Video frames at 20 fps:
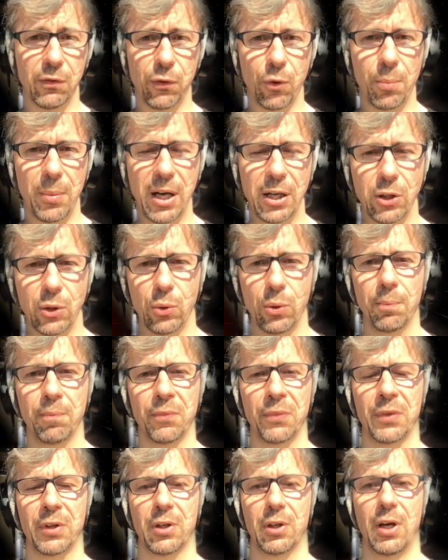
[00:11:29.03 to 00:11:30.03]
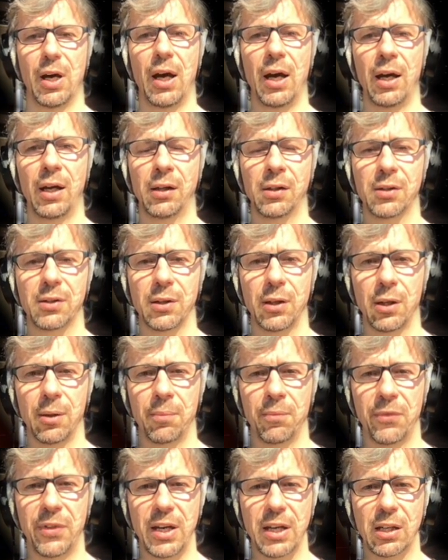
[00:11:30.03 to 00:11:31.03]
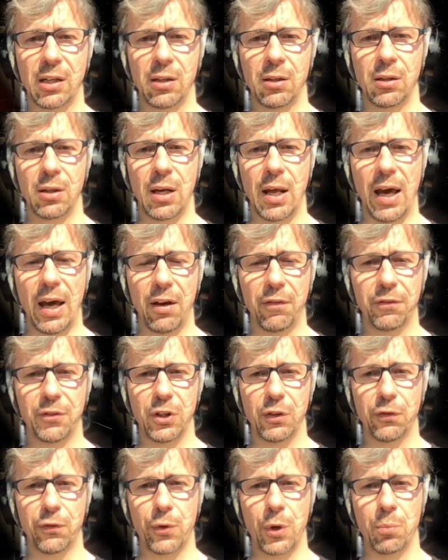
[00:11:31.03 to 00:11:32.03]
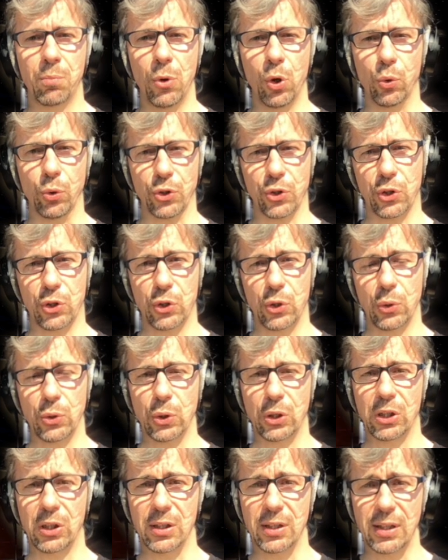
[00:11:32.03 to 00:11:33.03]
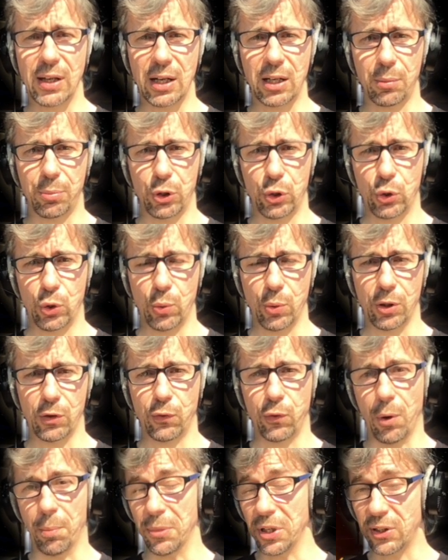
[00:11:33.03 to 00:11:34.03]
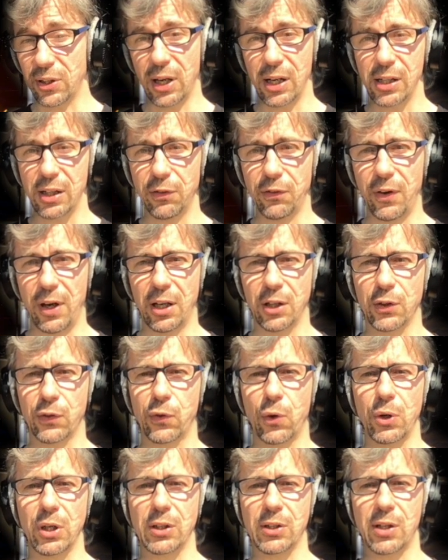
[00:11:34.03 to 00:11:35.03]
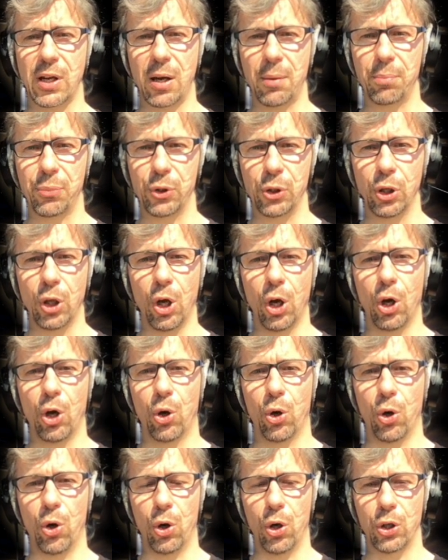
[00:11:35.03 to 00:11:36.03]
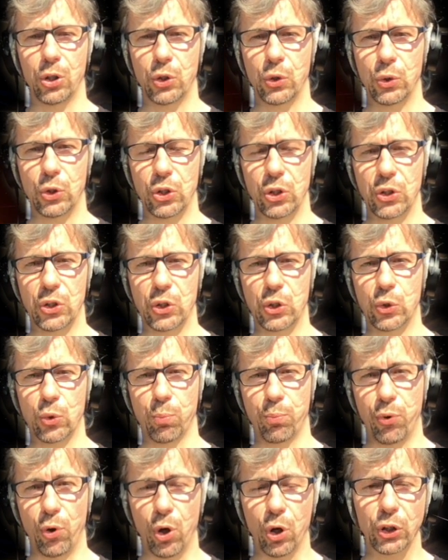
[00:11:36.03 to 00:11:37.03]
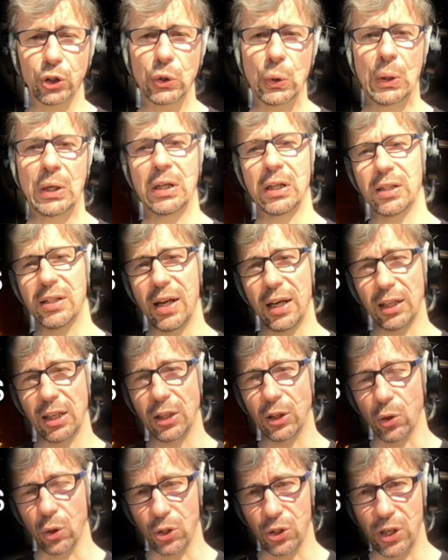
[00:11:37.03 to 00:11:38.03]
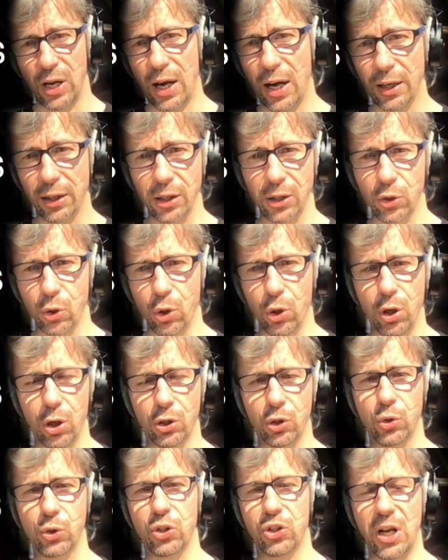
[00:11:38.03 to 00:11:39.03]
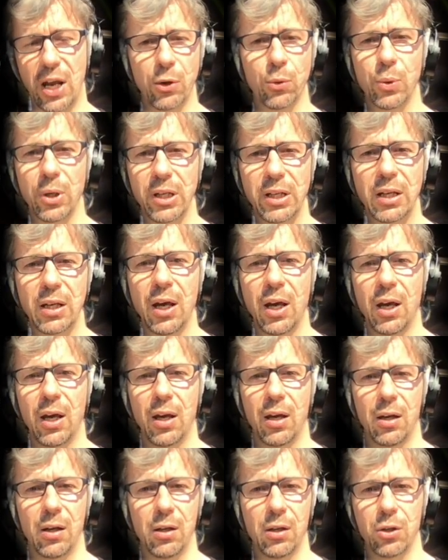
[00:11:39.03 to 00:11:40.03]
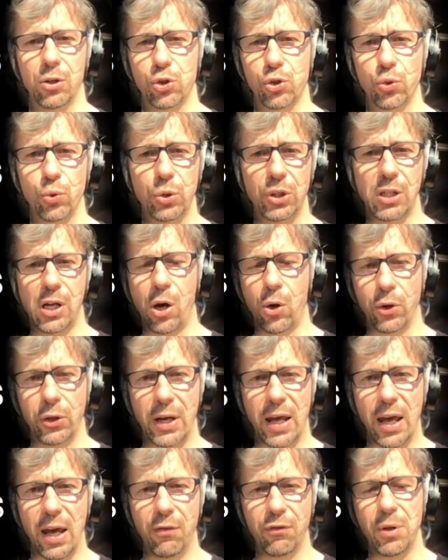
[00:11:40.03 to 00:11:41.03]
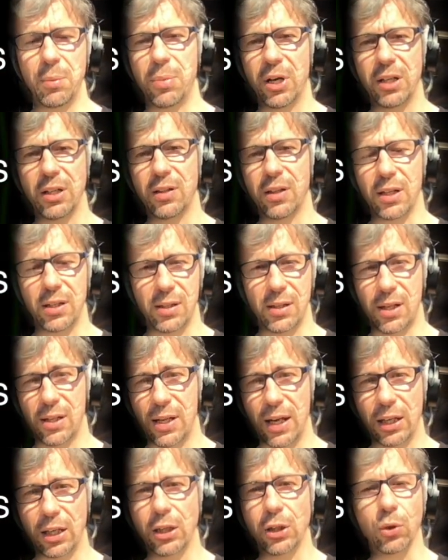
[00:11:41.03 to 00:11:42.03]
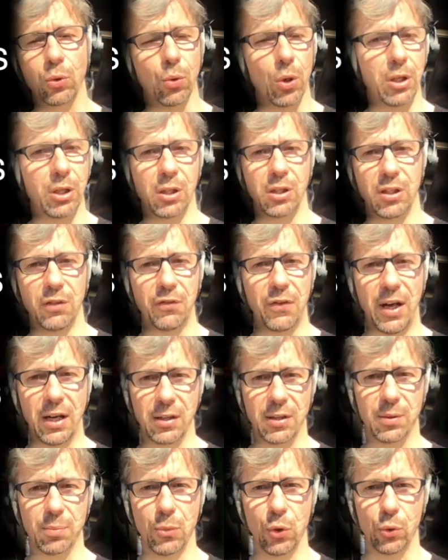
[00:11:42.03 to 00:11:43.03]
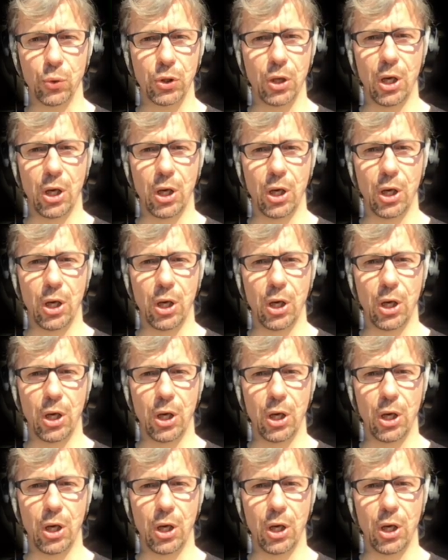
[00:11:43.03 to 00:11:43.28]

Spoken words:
menu, and they can have different modes. So you can set up a turret for missile defense, for example, or to just support you in attacking your target, or to generally shoot down everybody that's attacking you in a defense mode.